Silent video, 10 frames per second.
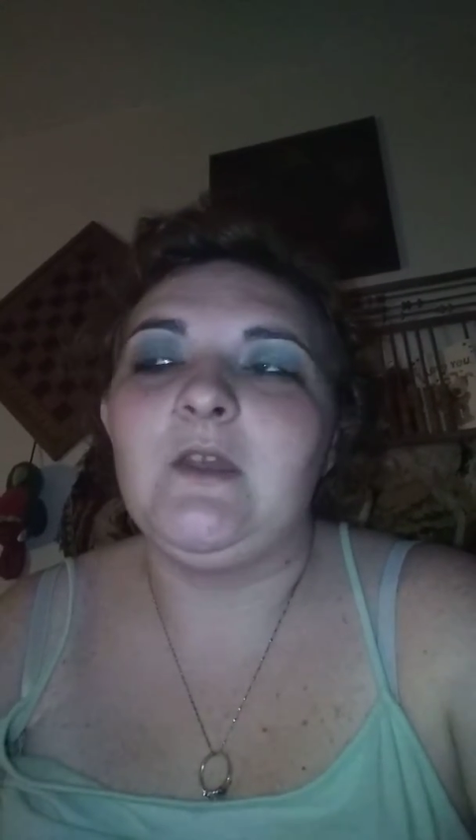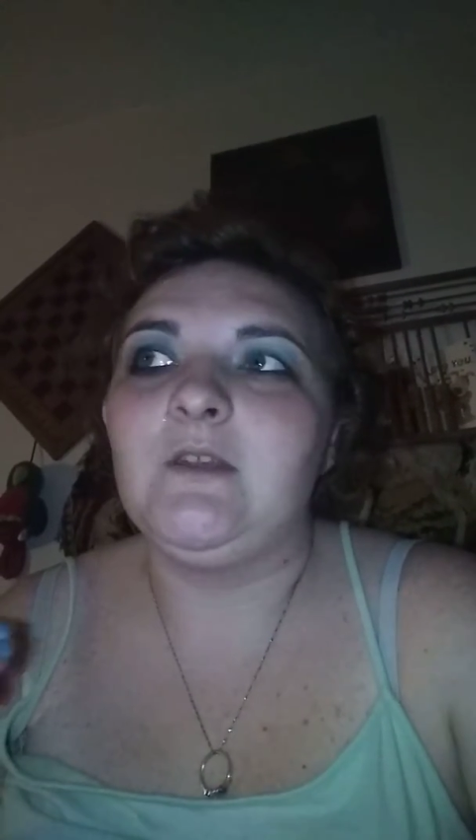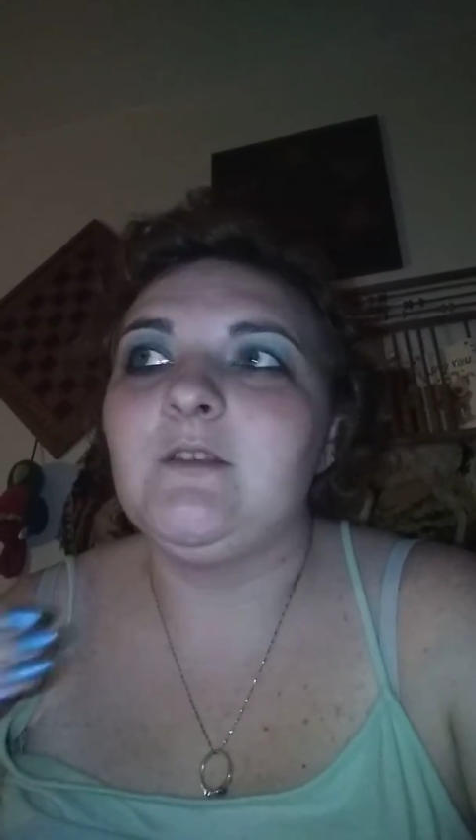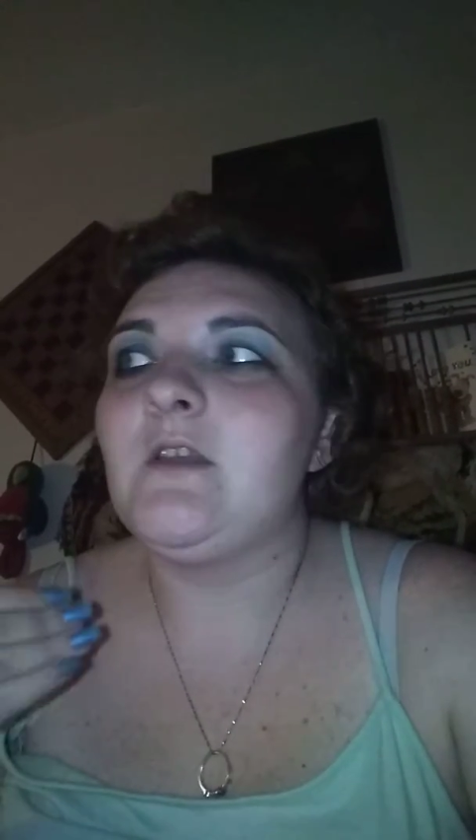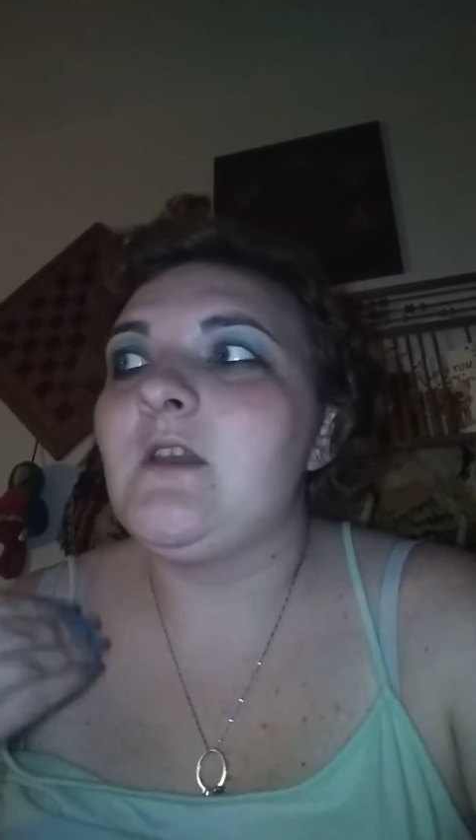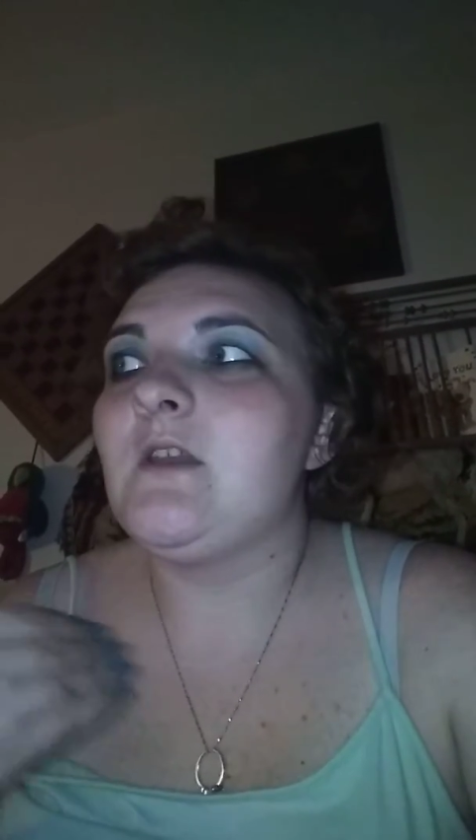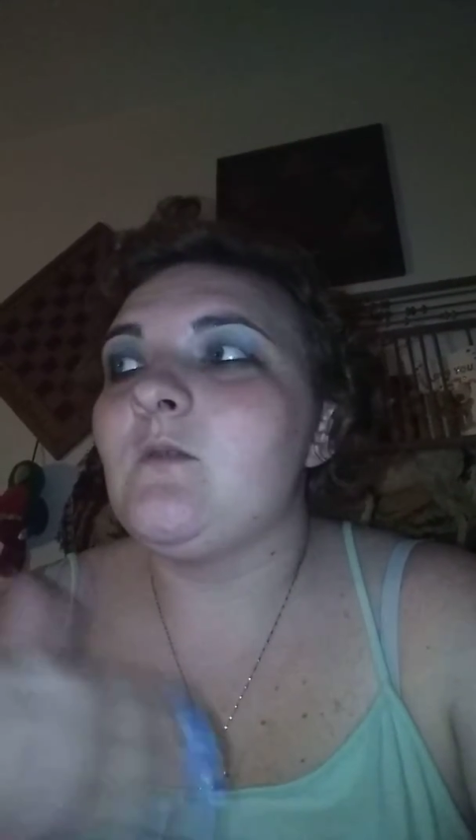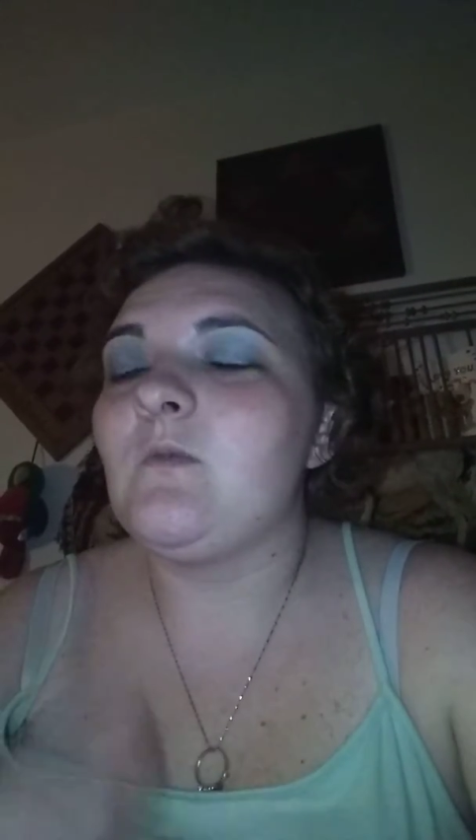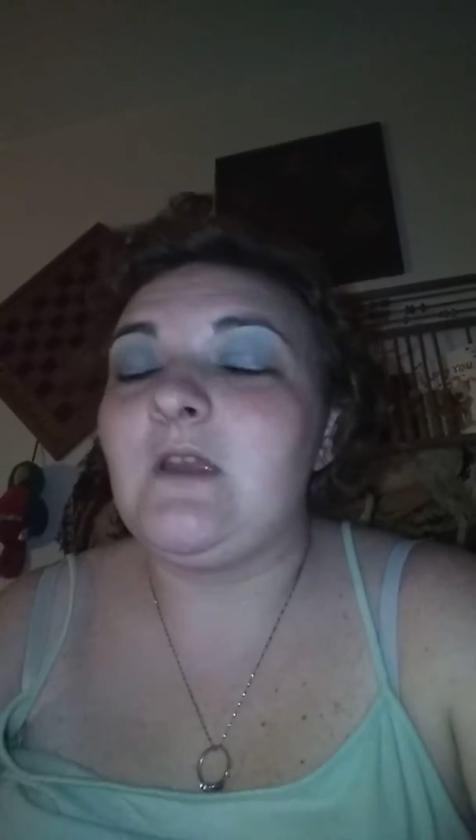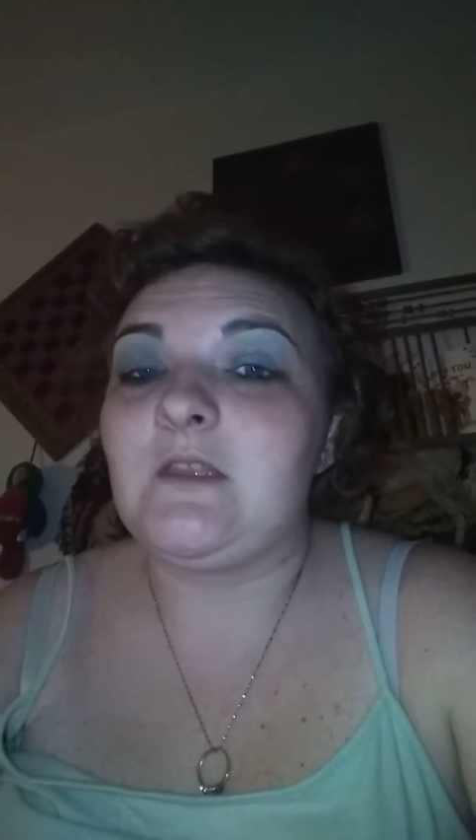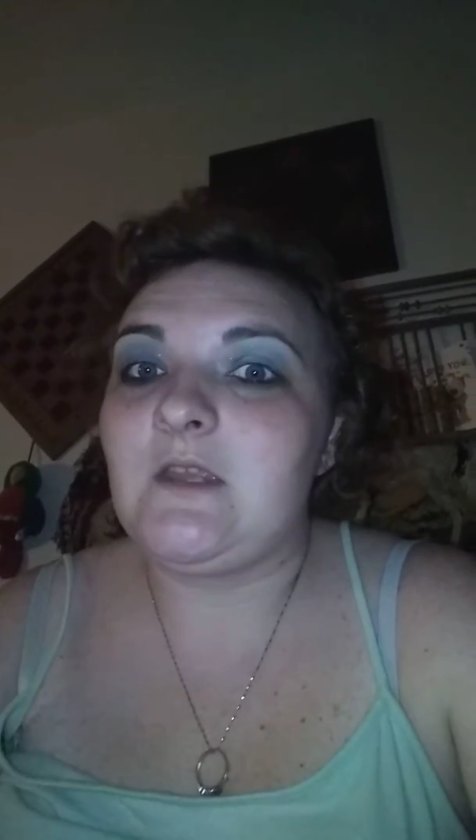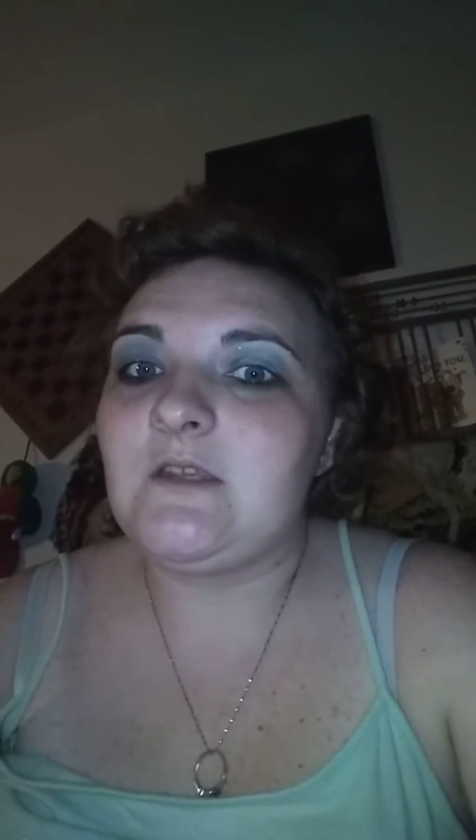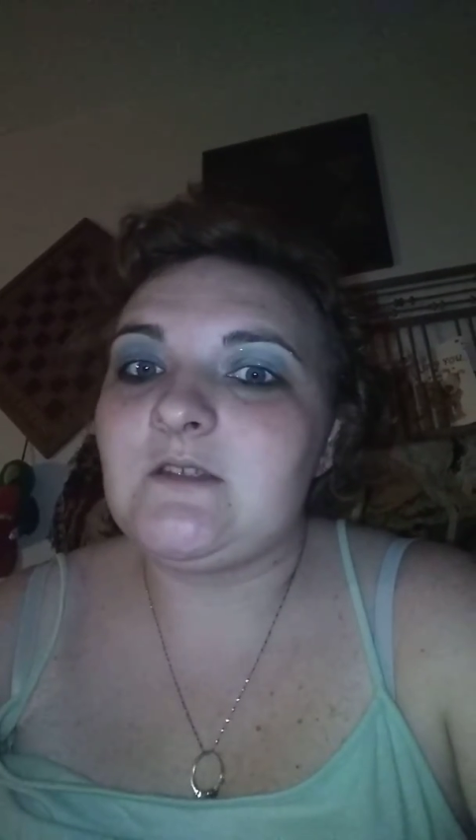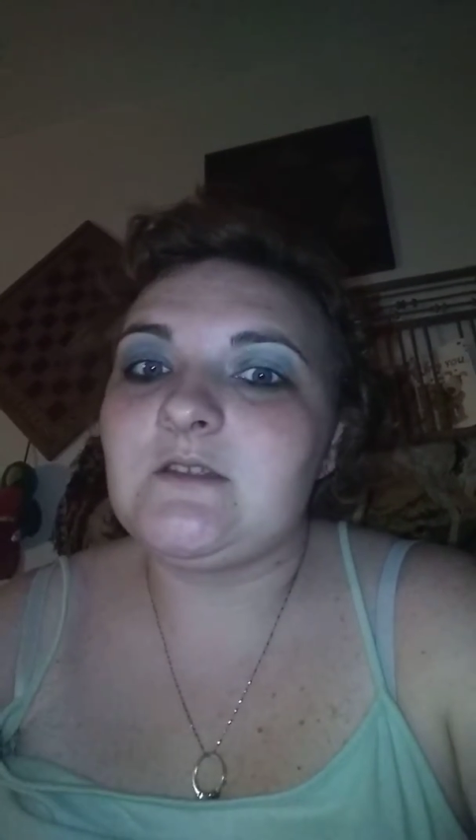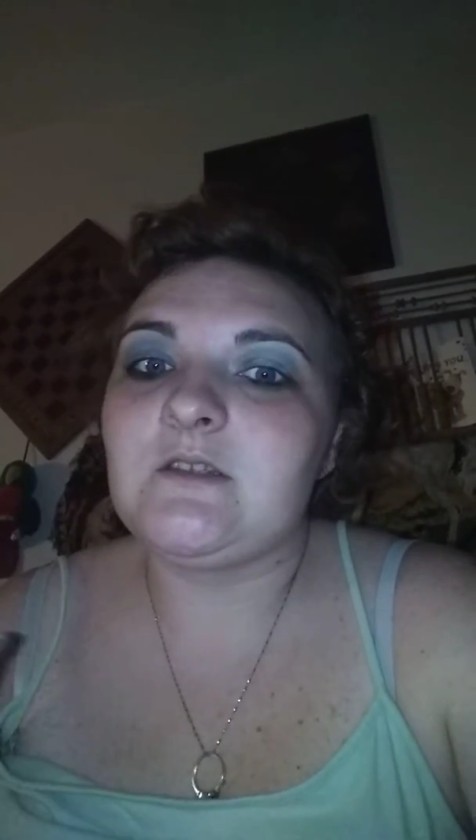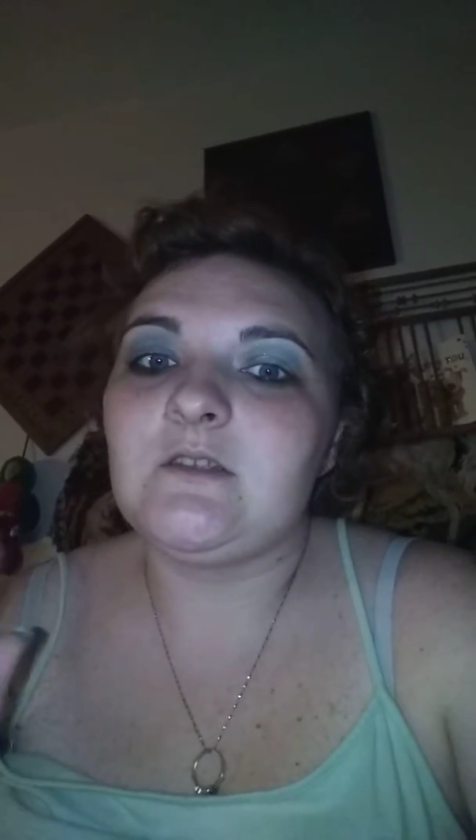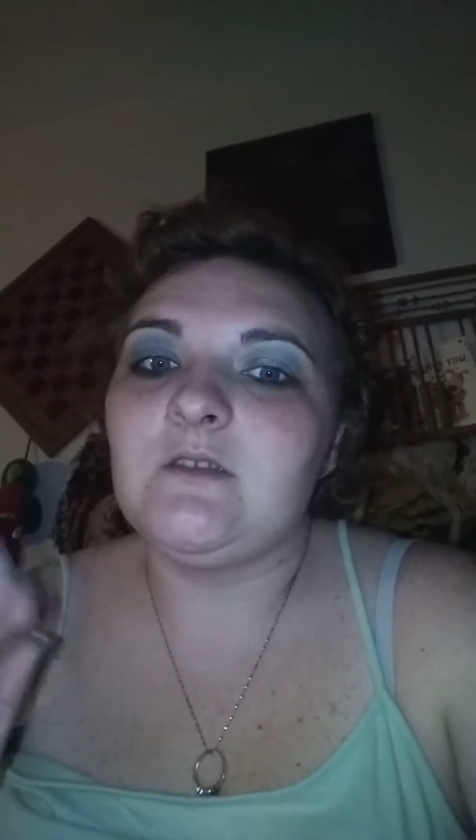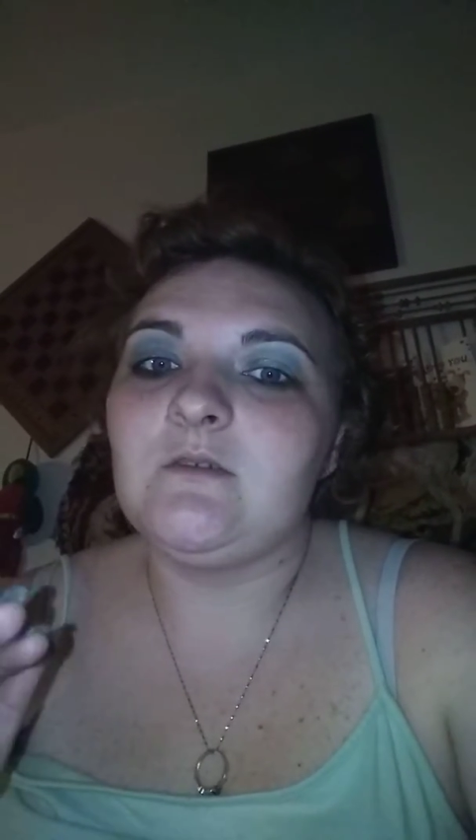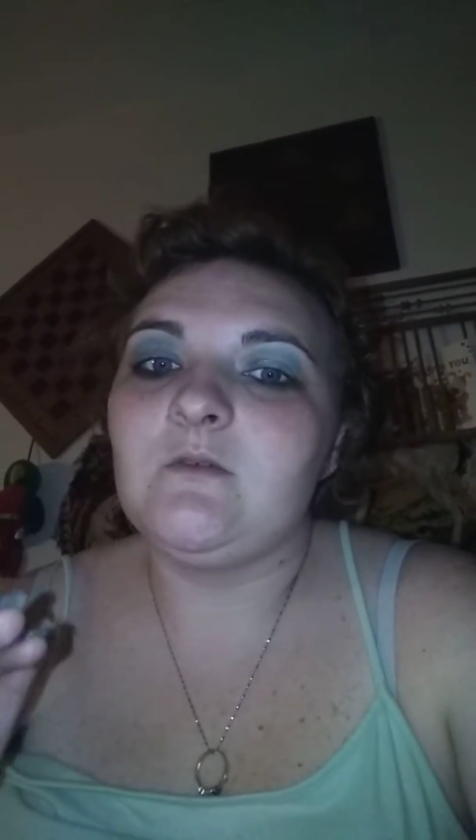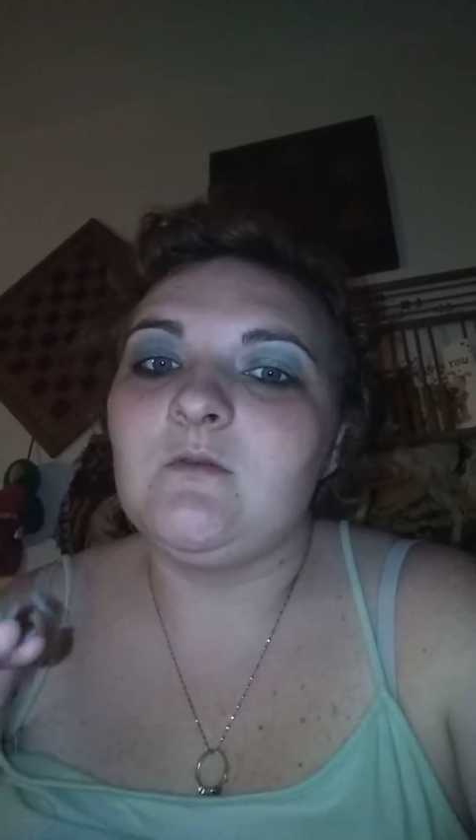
and we had things to do,